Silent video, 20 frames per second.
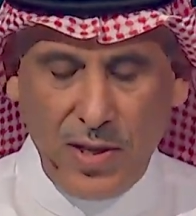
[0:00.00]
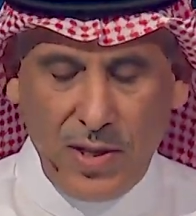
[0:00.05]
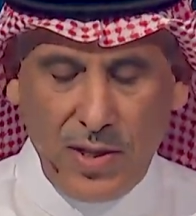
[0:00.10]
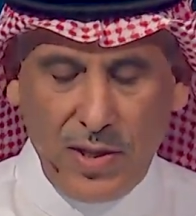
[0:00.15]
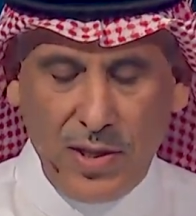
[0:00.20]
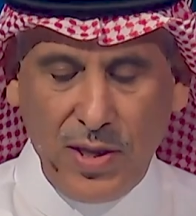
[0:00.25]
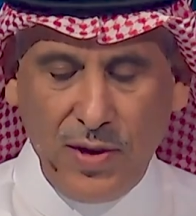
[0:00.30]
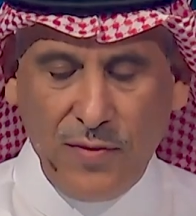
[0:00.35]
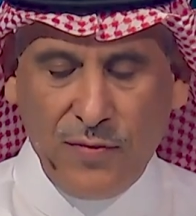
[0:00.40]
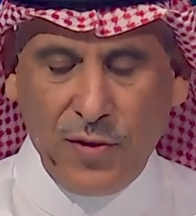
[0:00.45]

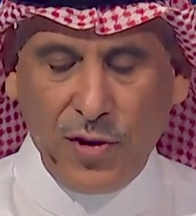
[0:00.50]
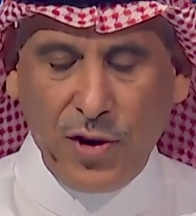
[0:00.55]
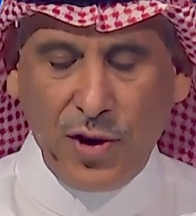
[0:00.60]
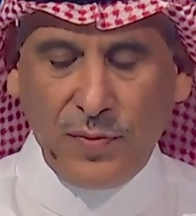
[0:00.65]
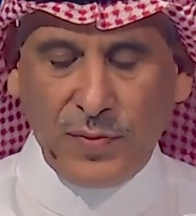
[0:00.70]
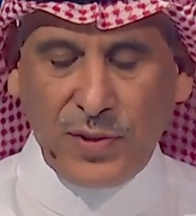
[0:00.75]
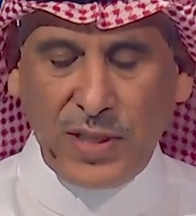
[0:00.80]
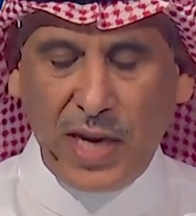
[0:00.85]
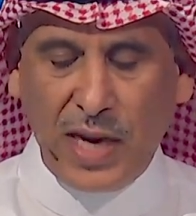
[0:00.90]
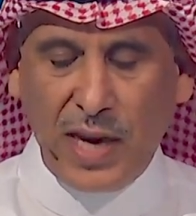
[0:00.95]
the forum
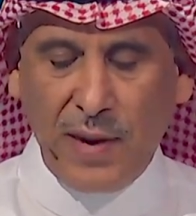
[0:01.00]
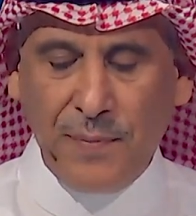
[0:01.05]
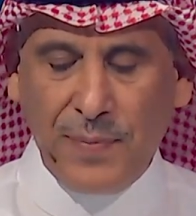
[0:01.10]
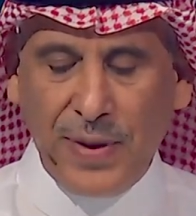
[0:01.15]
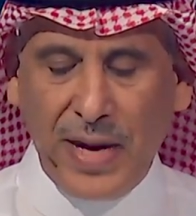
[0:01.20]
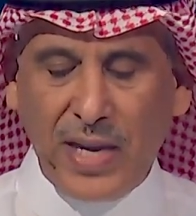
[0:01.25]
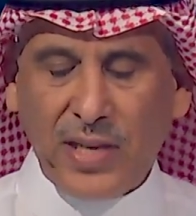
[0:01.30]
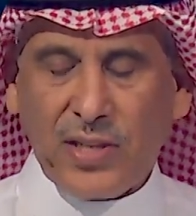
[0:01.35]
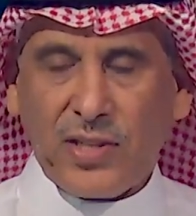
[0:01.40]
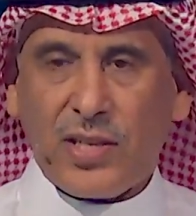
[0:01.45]
taking
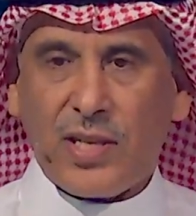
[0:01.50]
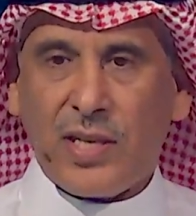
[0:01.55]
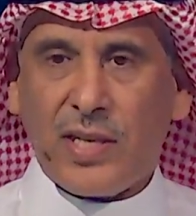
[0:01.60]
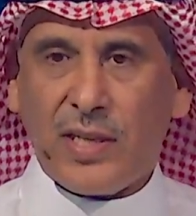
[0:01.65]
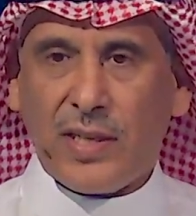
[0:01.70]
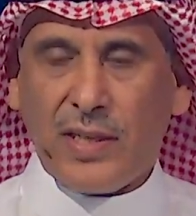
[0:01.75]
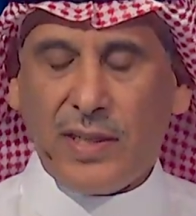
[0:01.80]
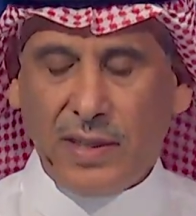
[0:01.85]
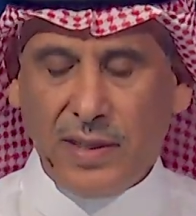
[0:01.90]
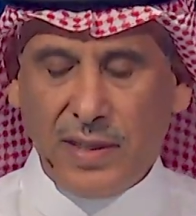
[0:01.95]
place
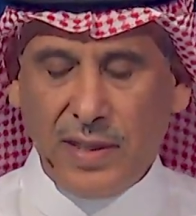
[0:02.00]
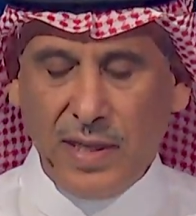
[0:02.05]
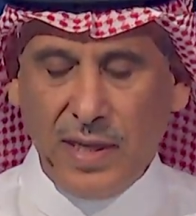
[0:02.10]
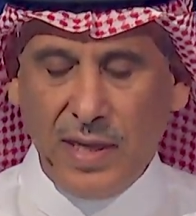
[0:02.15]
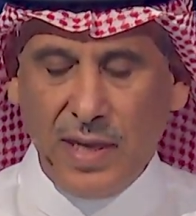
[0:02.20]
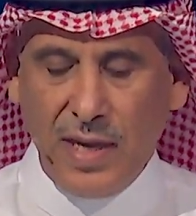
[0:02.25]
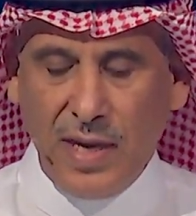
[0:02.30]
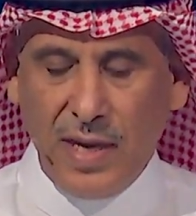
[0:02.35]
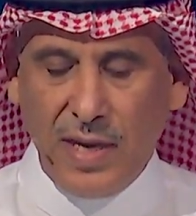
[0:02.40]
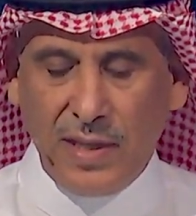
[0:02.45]
here
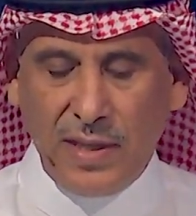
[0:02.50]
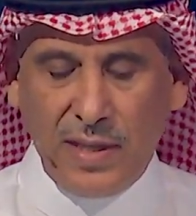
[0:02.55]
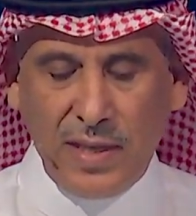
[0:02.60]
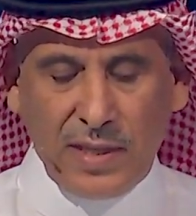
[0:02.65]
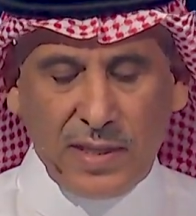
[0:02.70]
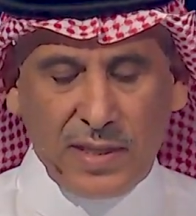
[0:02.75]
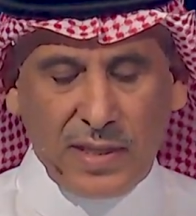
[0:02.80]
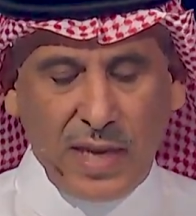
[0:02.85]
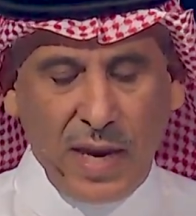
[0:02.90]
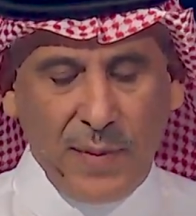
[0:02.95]
in
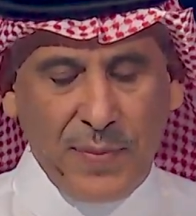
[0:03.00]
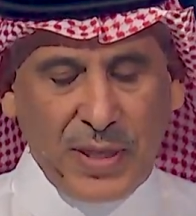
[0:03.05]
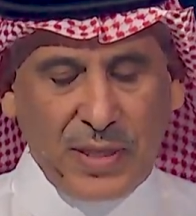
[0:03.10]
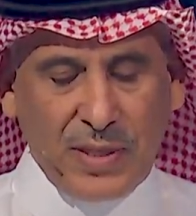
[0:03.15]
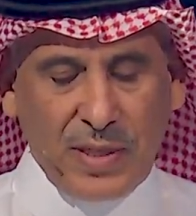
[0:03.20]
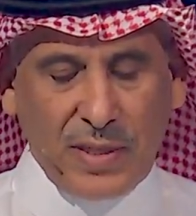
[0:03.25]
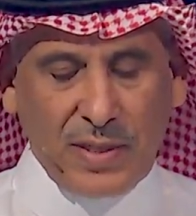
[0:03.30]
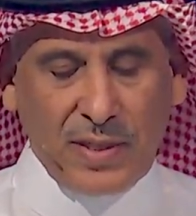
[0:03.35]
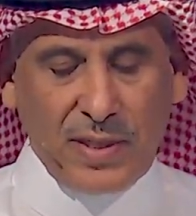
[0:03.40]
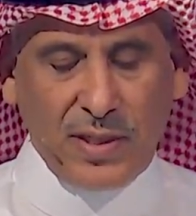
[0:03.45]
this
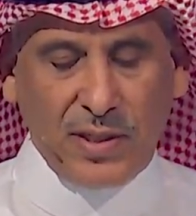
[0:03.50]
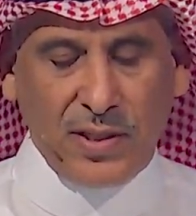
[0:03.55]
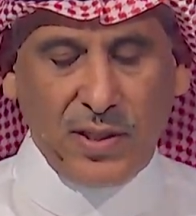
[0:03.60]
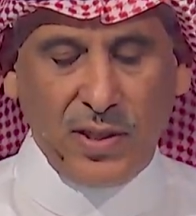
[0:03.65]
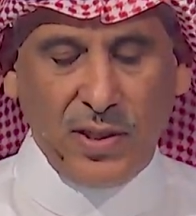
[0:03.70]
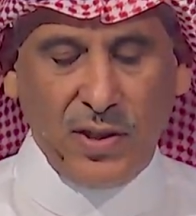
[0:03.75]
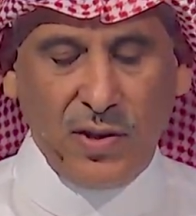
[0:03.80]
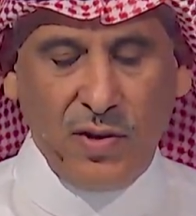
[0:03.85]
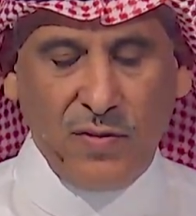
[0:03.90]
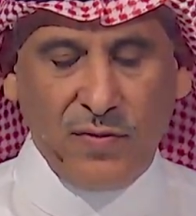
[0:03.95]
capital
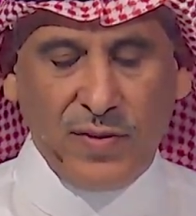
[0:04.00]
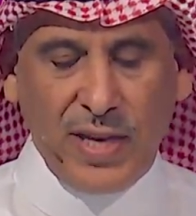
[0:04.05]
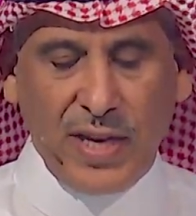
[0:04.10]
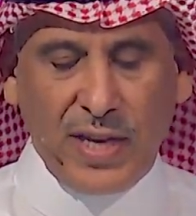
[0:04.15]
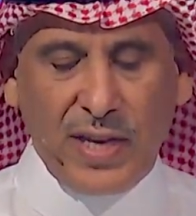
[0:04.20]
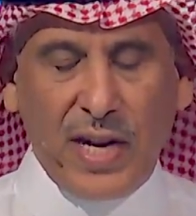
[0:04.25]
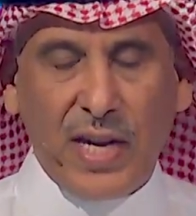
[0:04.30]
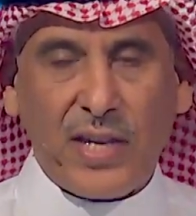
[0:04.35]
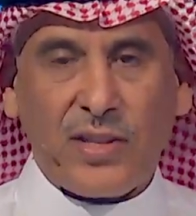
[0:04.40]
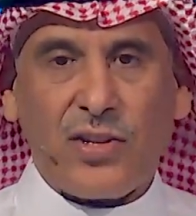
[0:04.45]
city of the
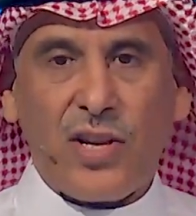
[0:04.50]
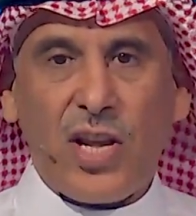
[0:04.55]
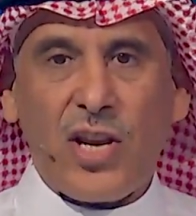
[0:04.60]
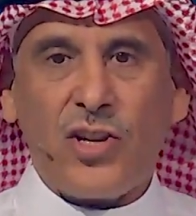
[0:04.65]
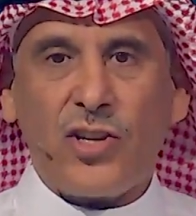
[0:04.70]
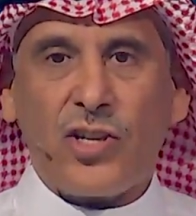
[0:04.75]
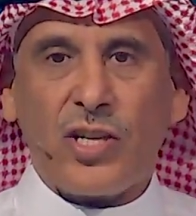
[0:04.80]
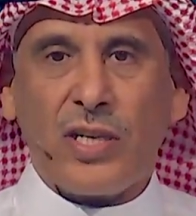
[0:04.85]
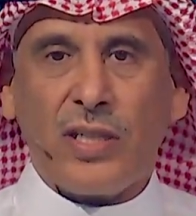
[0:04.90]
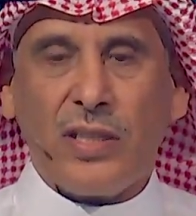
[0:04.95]
great
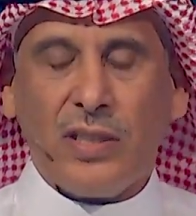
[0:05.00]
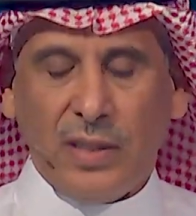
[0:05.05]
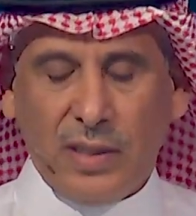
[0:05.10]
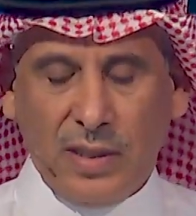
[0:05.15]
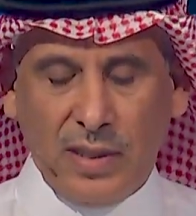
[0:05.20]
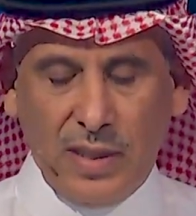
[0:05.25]
nation